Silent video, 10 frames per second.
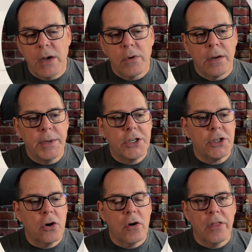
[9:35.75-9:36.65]
I want to be
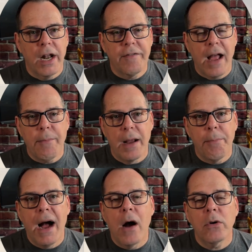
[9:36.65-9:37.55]
sure that I've got my
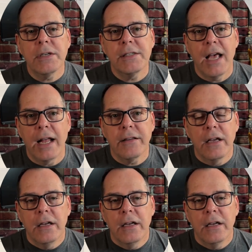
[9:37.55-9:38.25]
power set